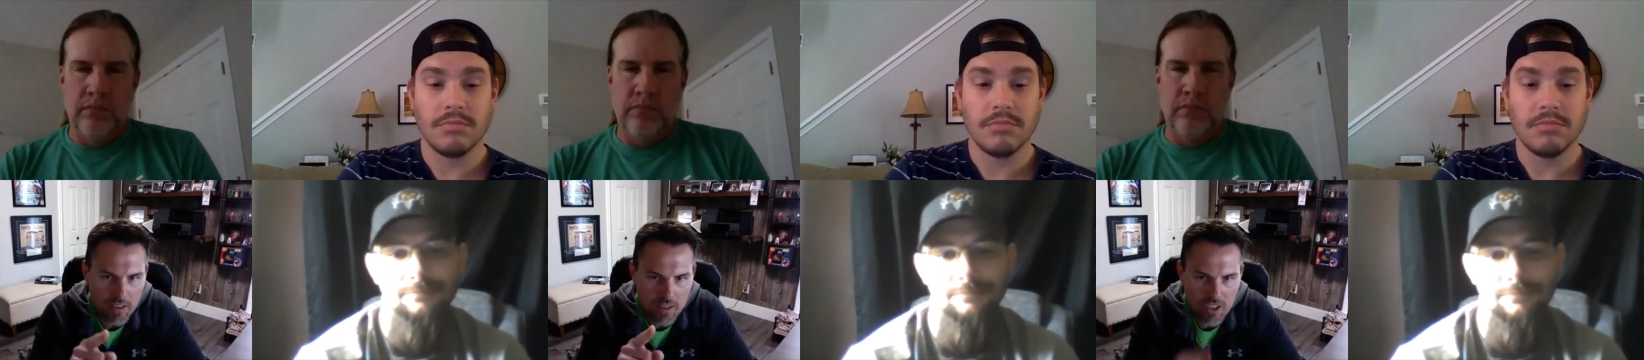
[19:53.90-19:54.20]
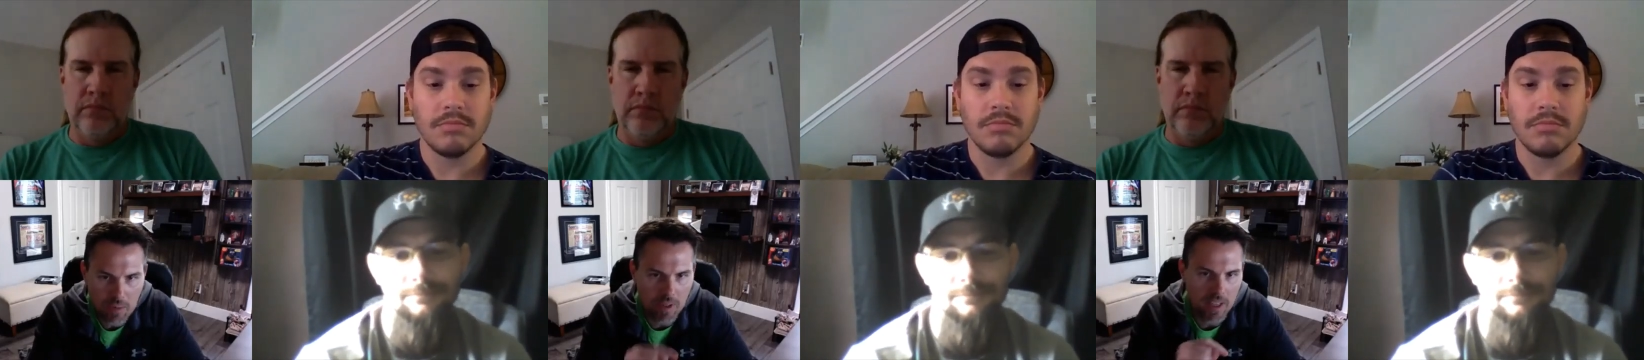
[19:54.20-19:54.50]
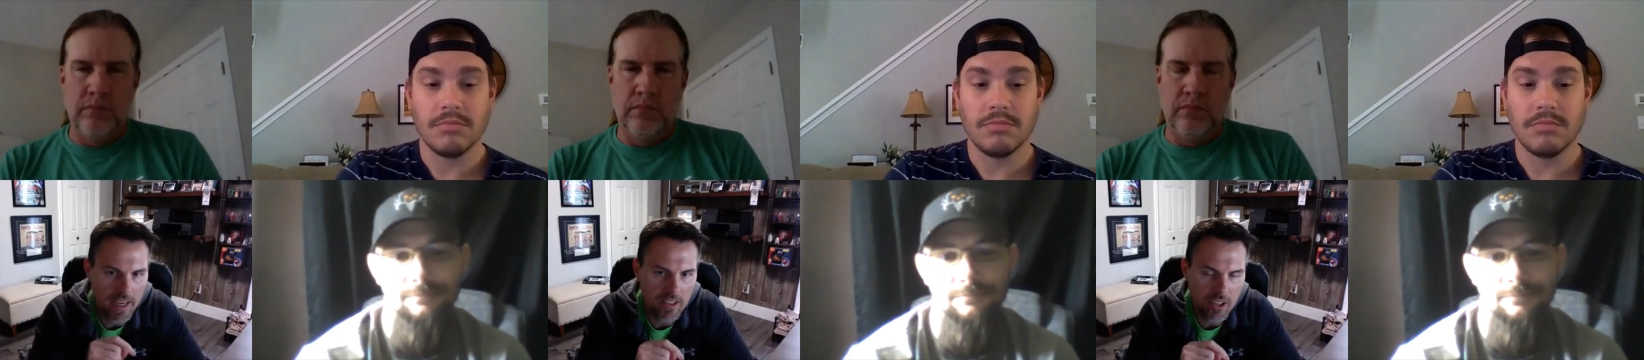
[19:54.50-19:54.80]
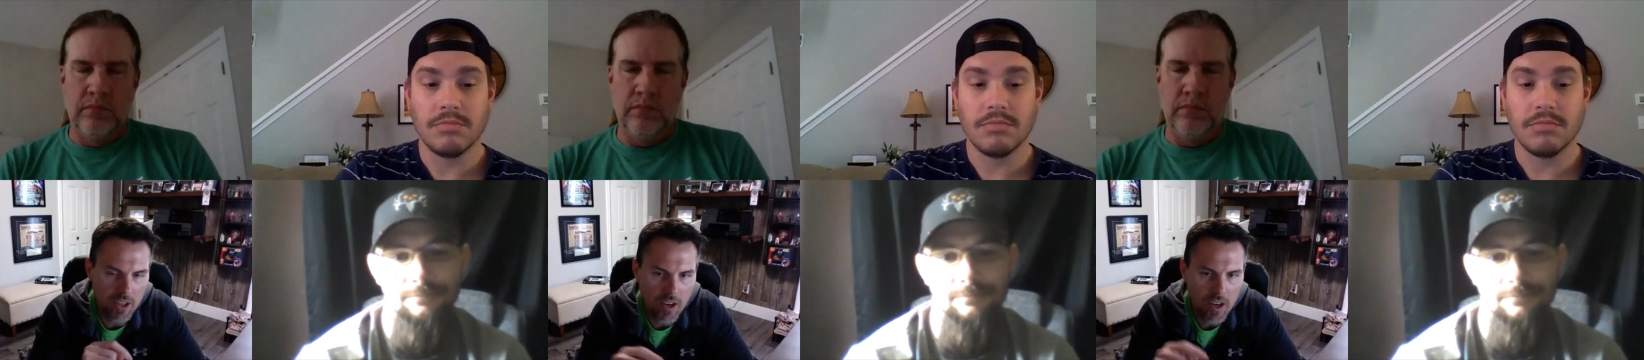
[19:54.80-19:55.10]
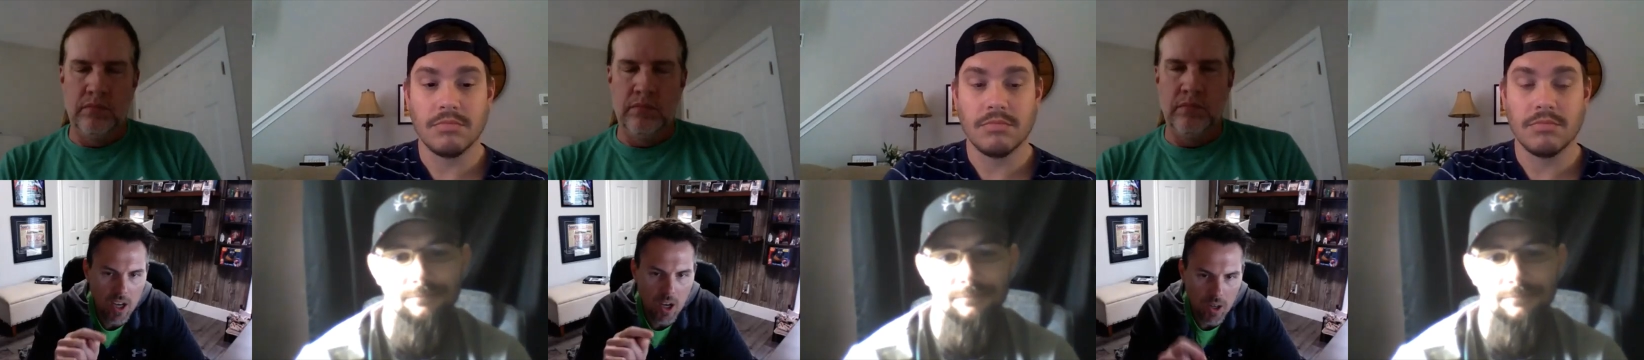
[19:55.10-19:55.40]
Speaker 1: simple answer.
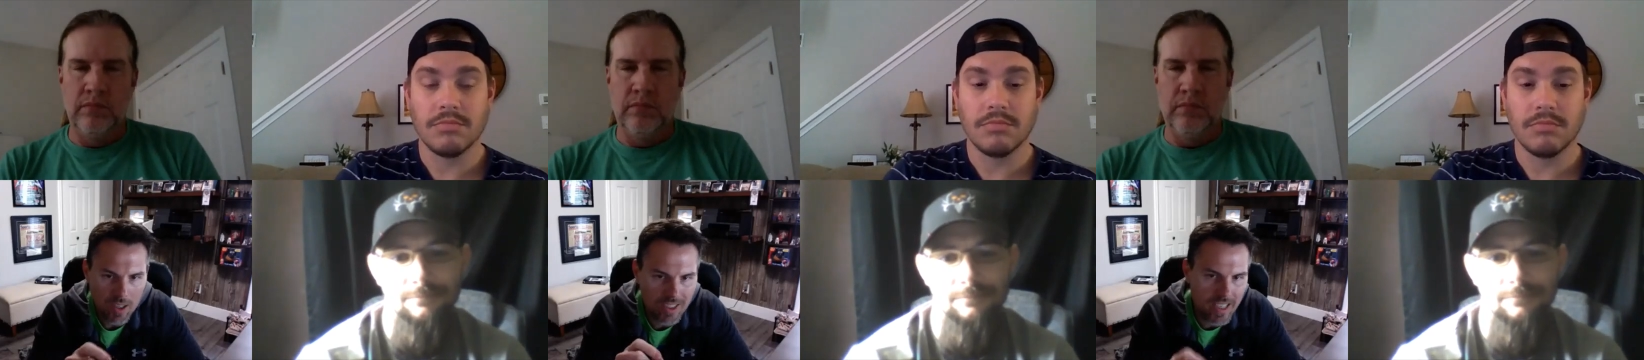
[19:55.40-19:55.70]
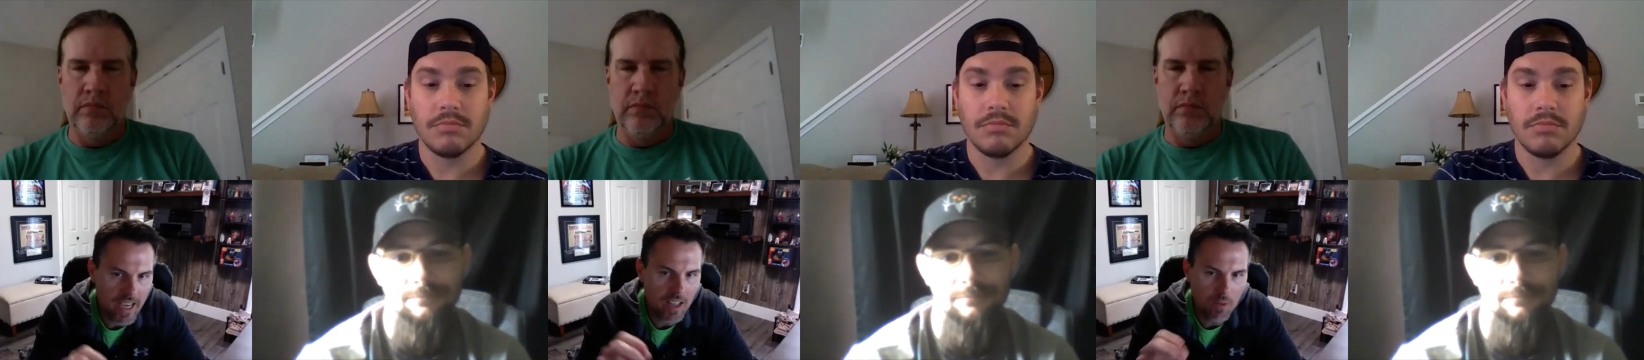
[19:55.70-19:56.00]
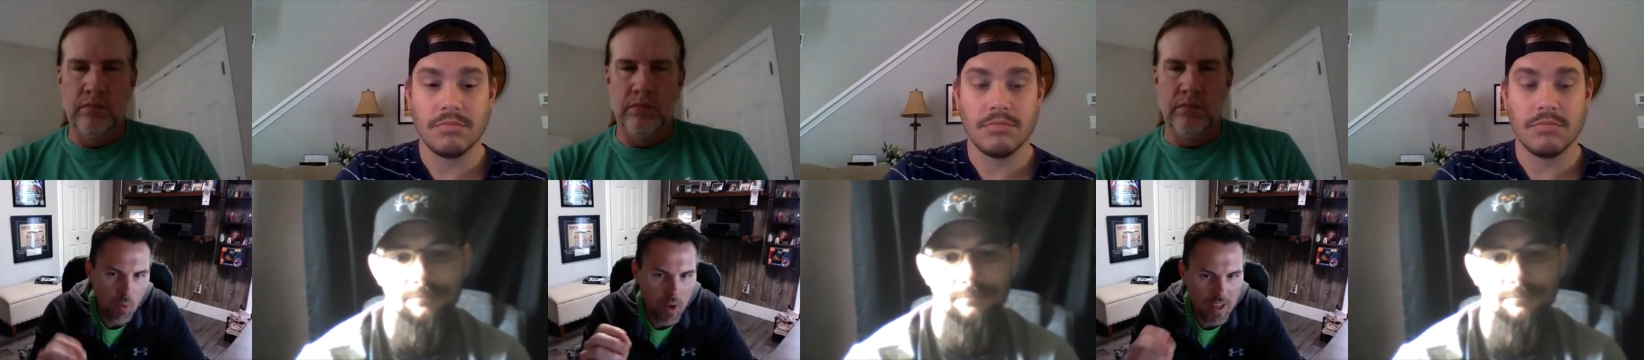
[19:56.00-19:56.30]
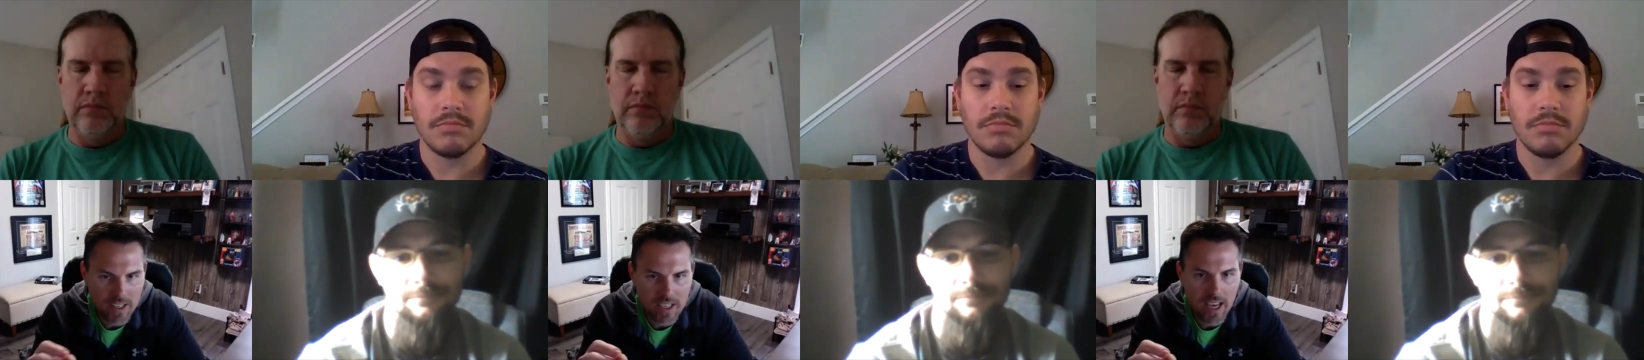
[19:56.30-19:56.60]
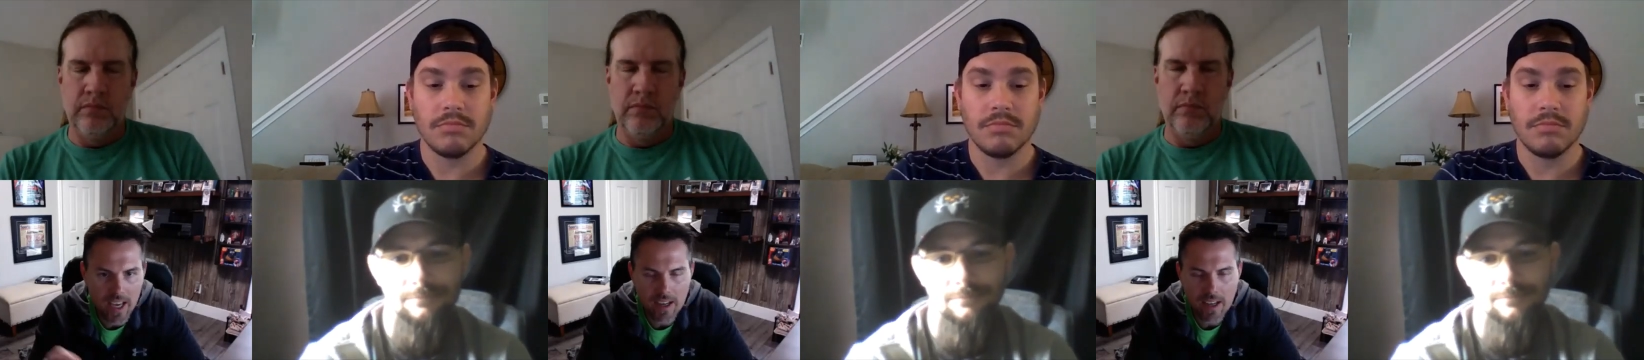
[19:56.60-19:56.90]
On a scale of one to
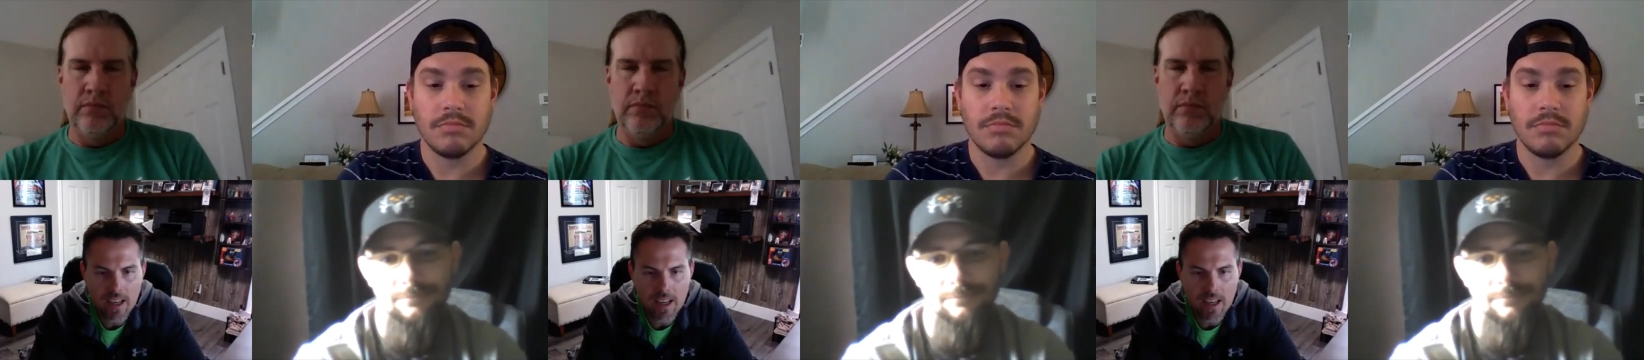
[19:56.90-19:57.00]
10,